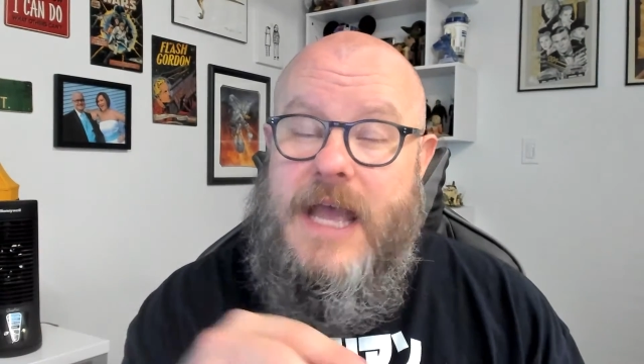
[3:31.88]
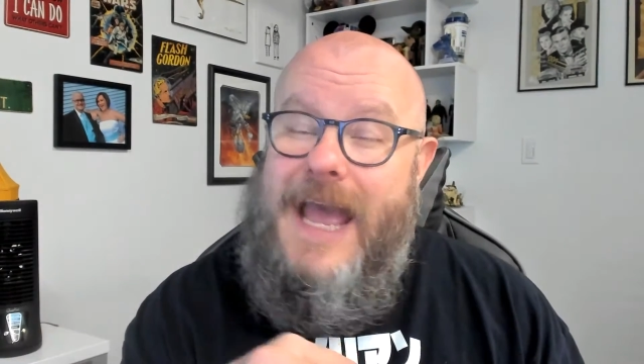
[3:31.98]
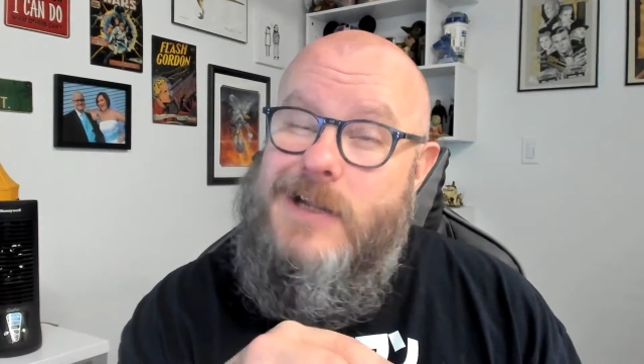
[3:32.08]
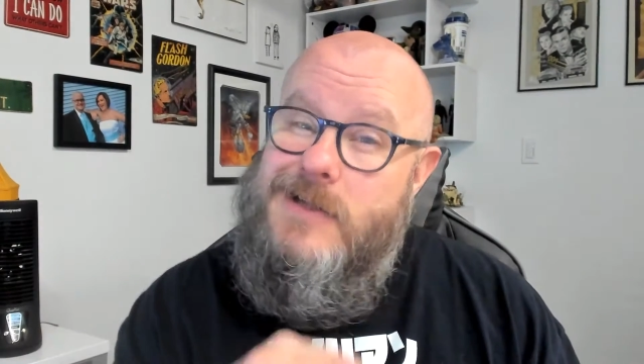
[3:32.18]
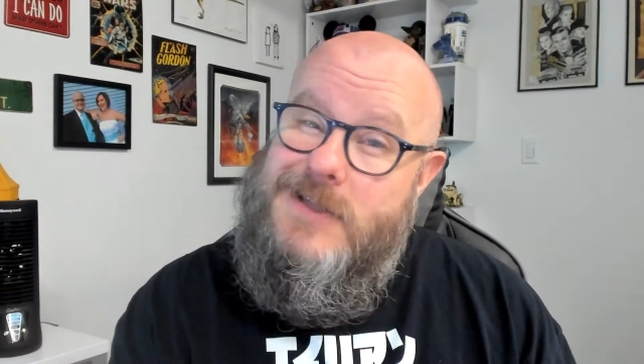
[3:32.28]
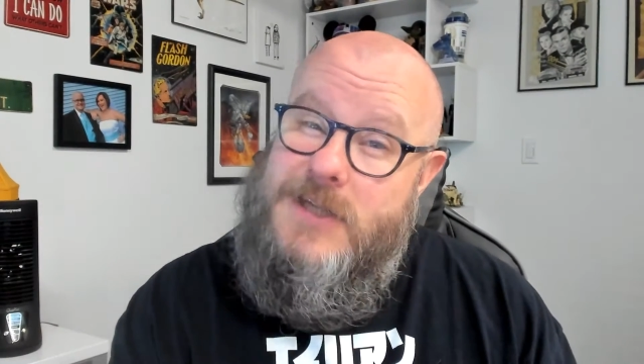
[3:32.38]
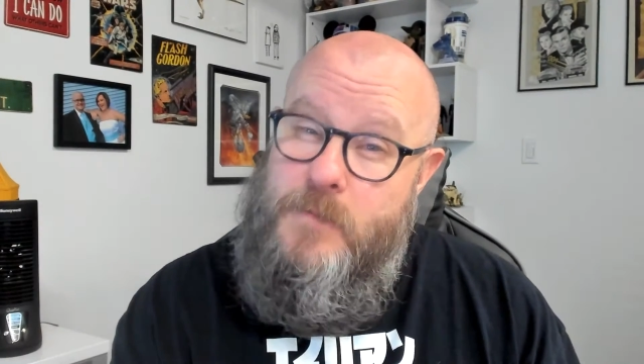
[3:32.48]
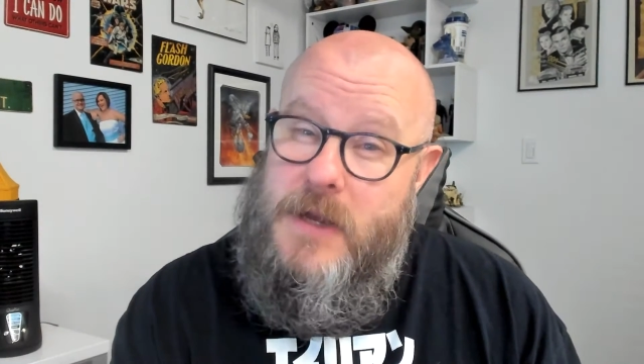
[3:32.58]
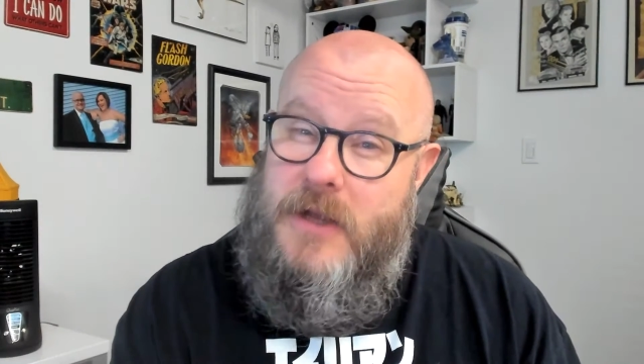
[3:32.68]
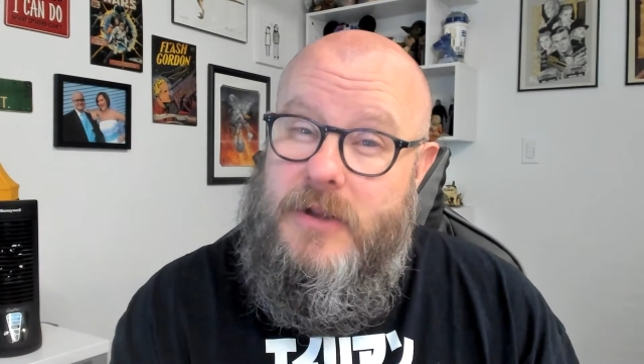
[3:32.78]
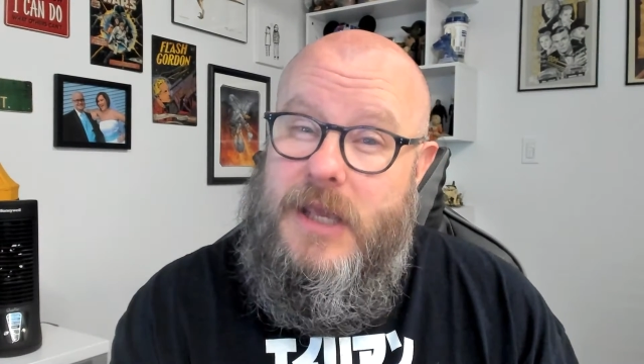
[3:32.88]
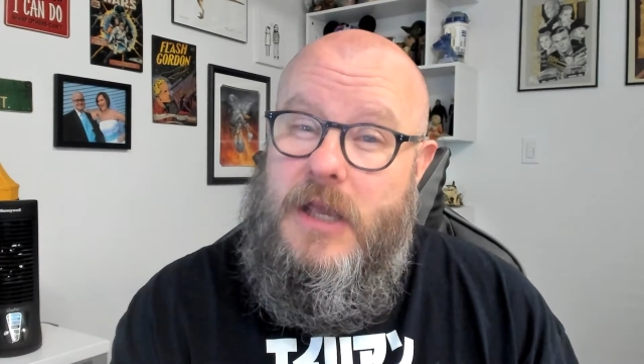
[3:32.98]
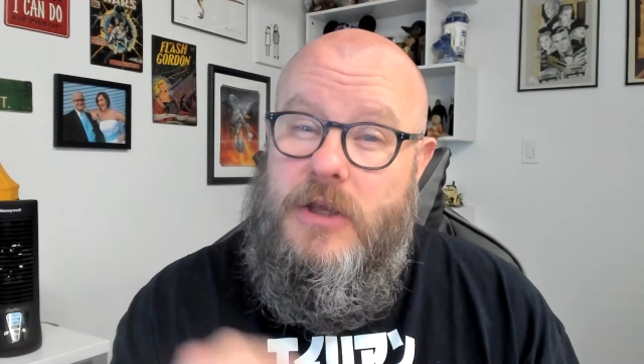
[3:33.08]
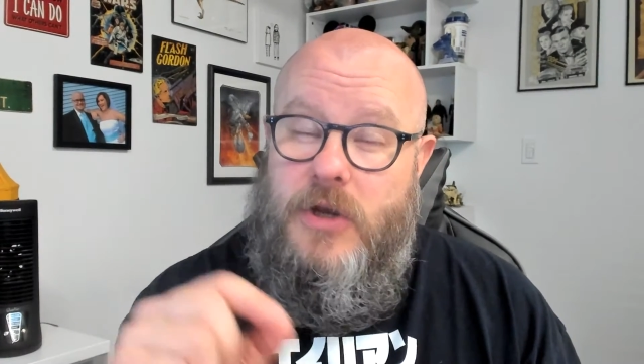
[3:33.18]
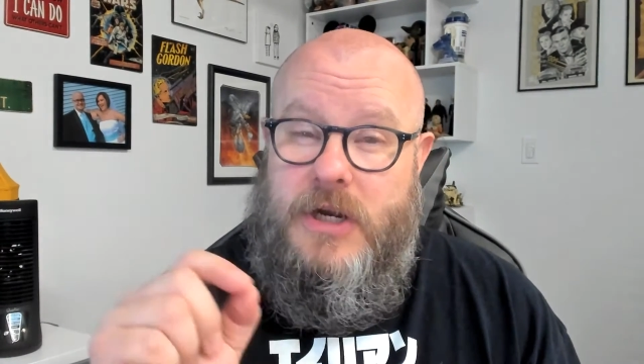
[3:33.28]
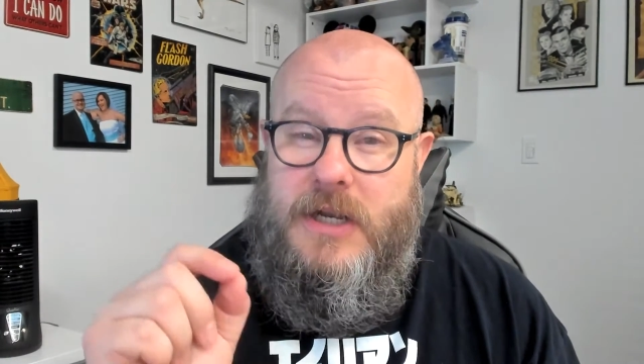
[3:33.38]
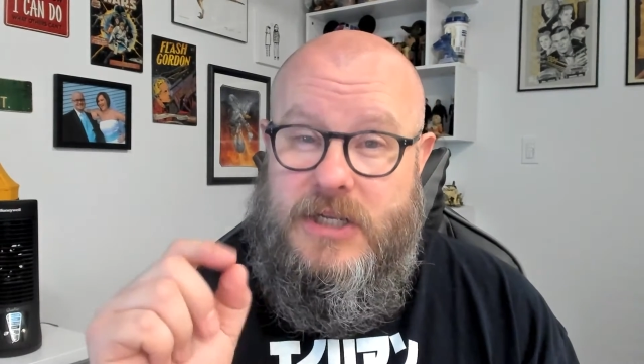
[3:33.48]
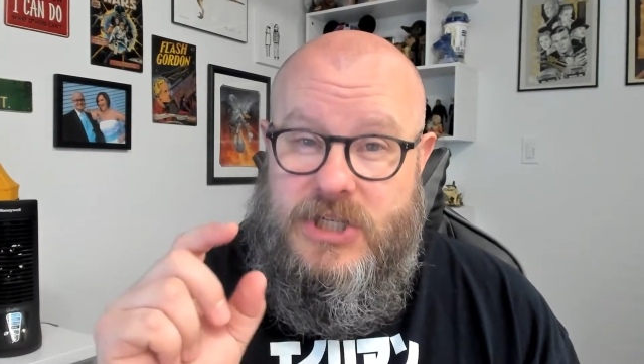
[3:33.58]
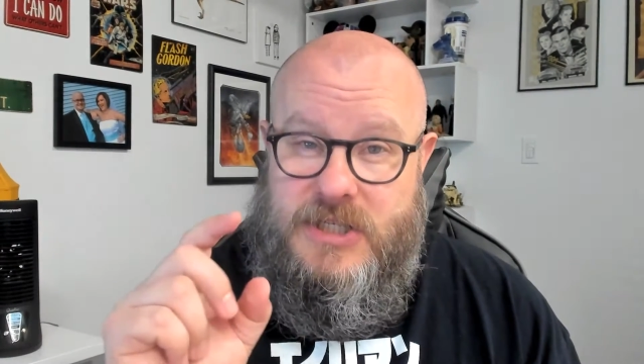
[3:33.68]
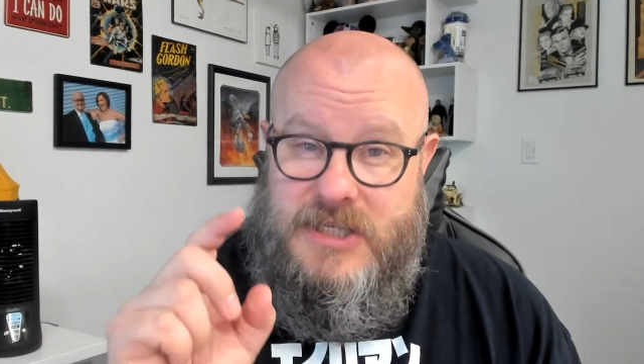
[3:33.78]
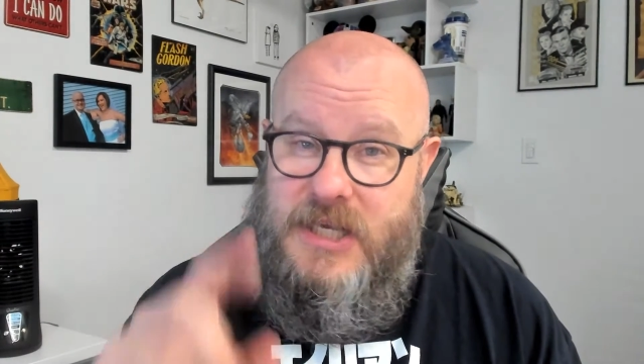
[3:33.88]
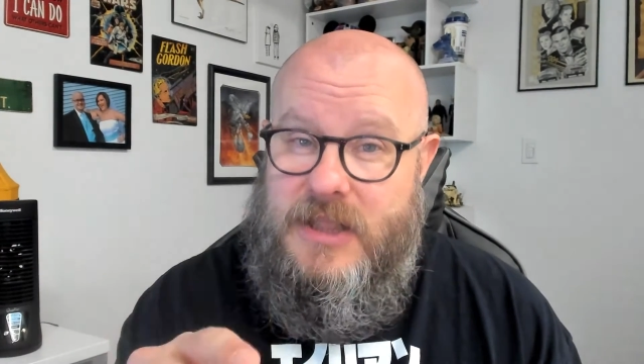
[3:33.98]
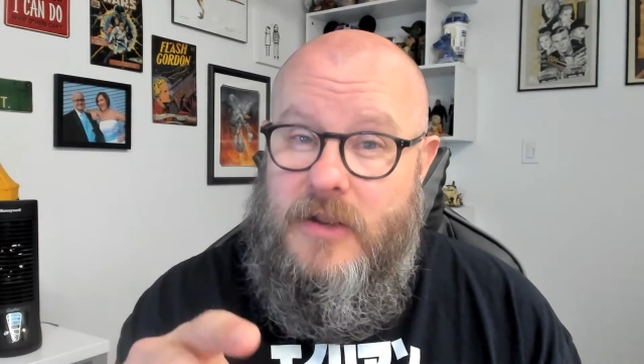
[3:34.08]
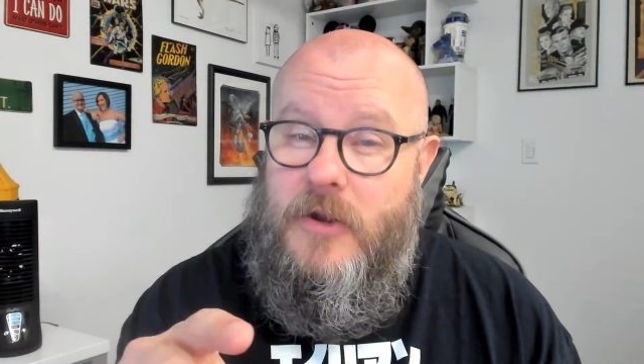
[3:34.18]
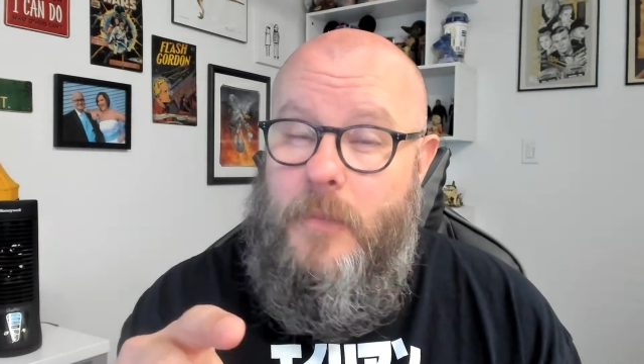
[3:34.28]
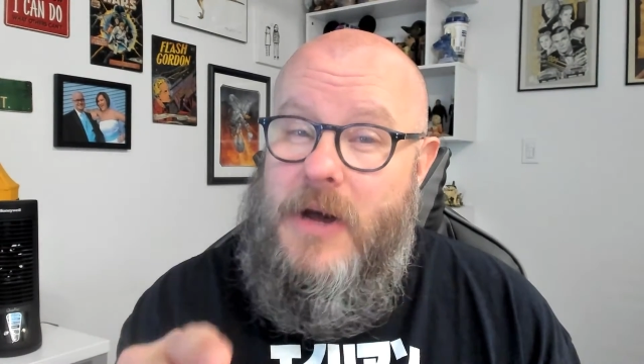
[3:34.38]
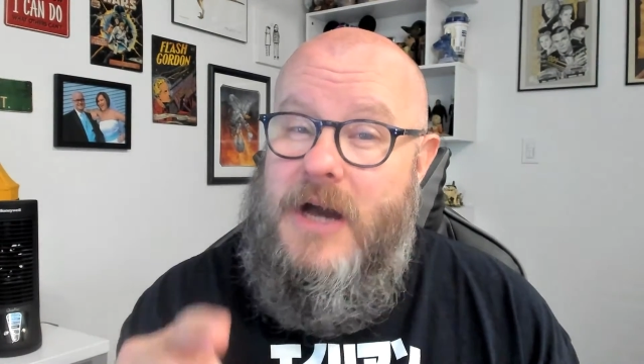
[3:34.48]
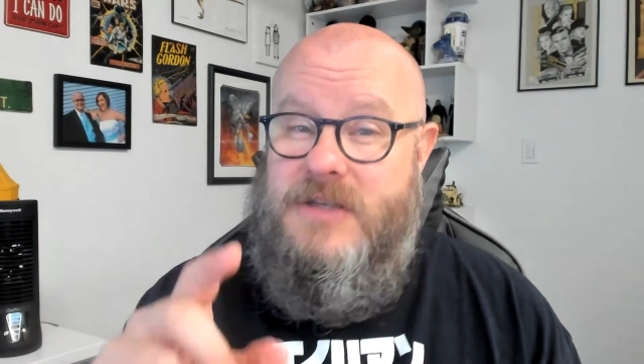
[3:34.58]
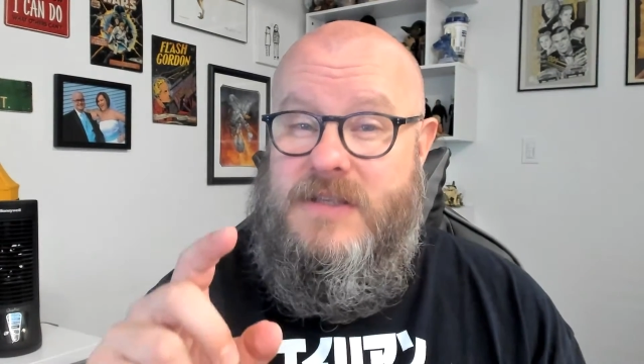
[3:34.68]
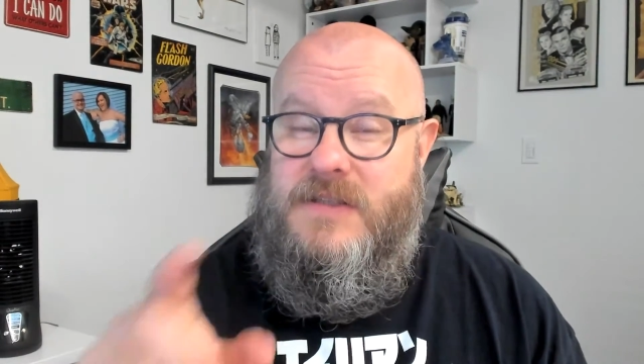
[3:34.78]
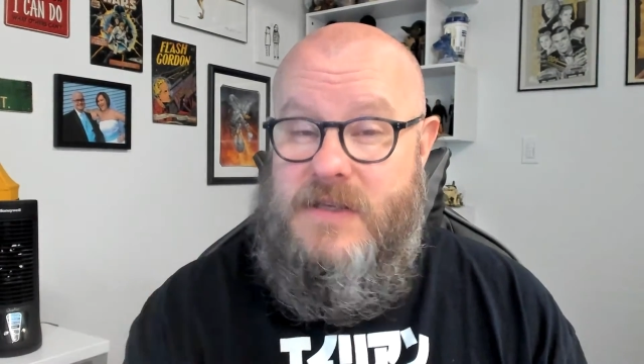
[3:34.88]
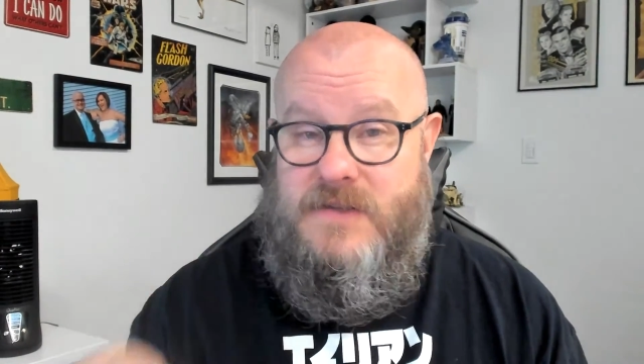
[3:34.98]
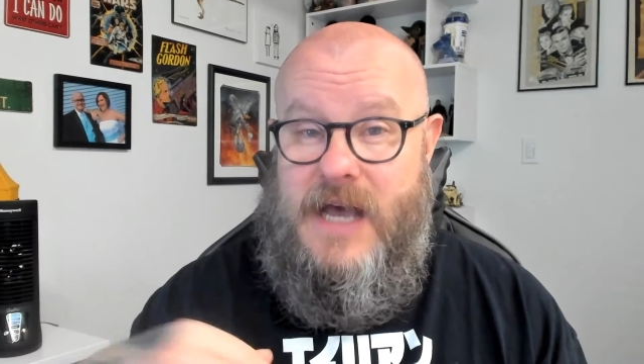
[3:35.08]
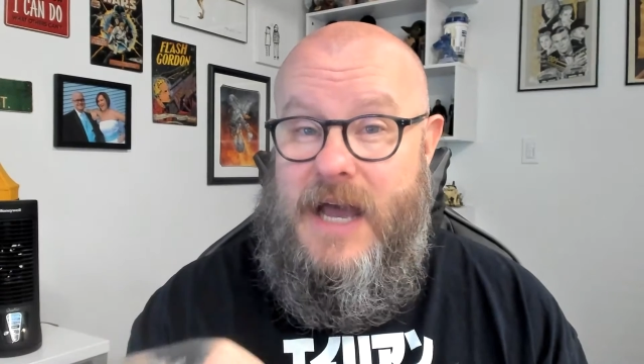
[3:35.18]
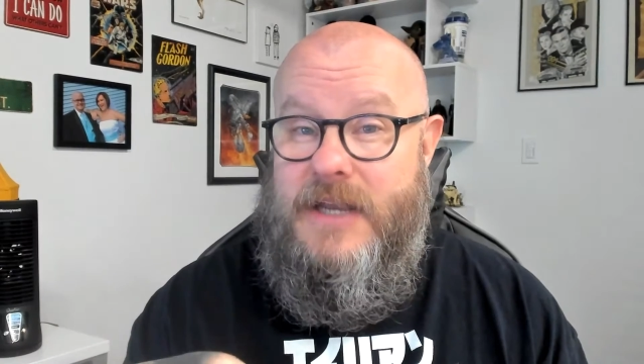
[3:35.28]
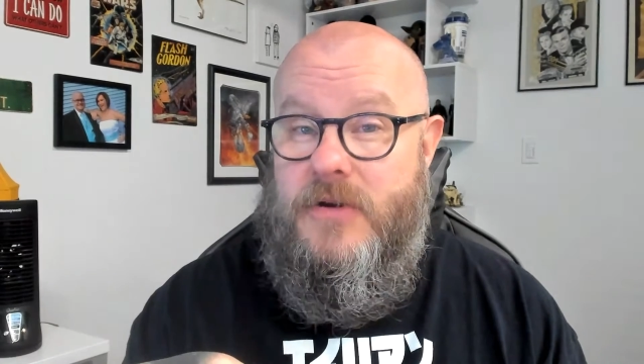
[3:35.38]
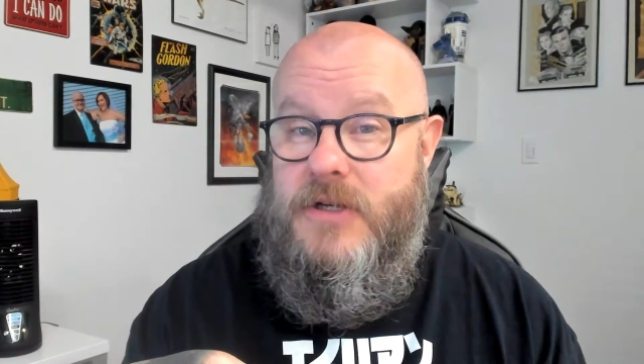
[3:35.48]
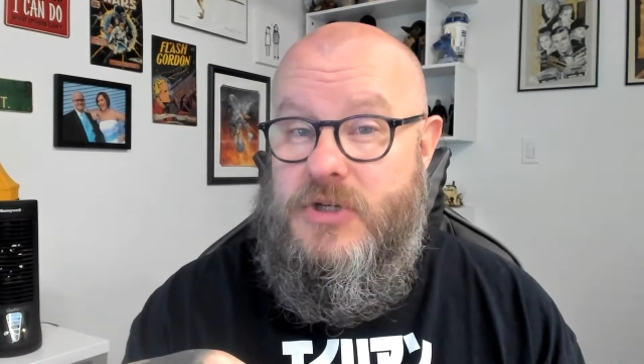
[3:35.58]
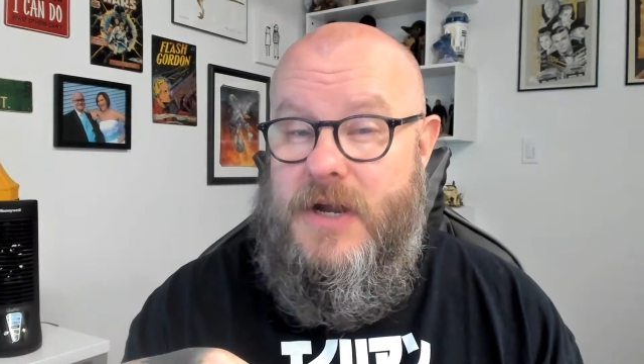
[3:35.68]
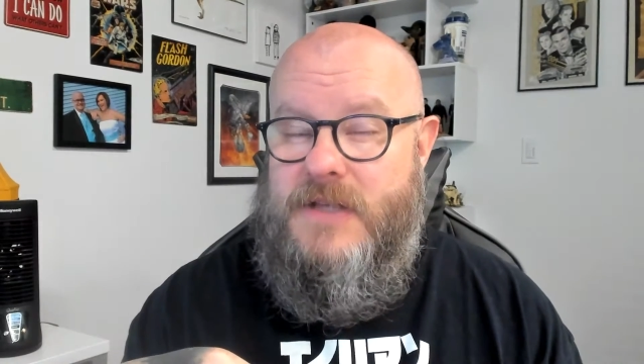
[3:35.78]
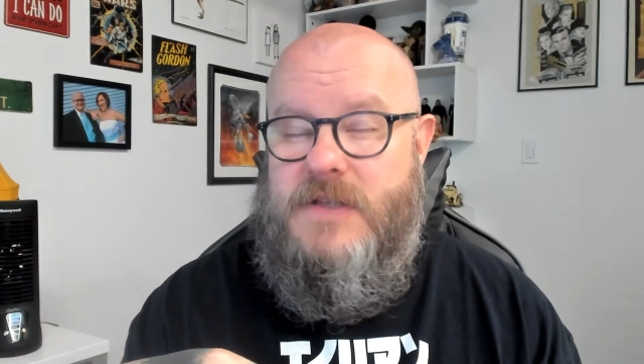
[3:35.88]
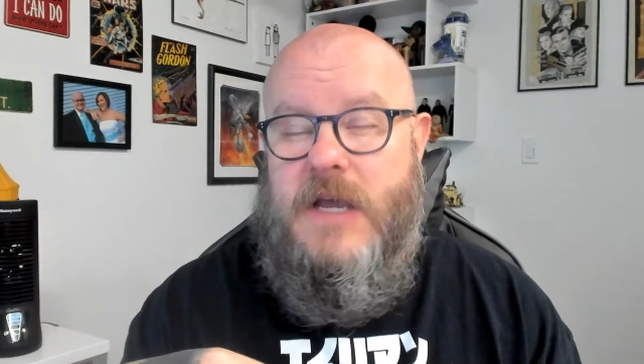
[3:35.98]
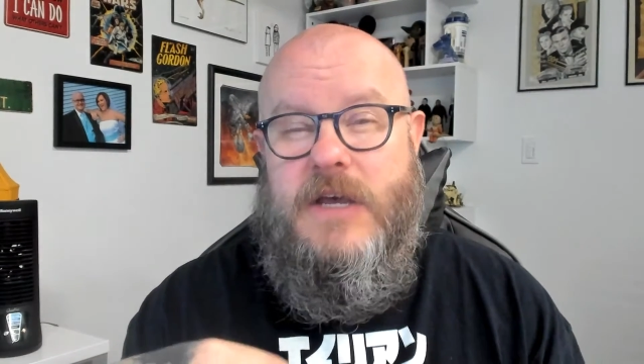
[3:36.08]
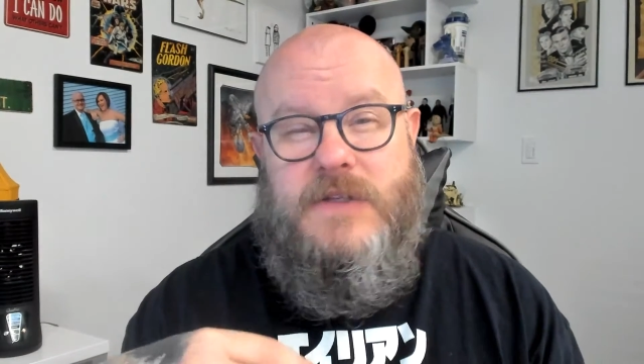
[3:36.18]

And typically you're going to tick the little box that says hide your address.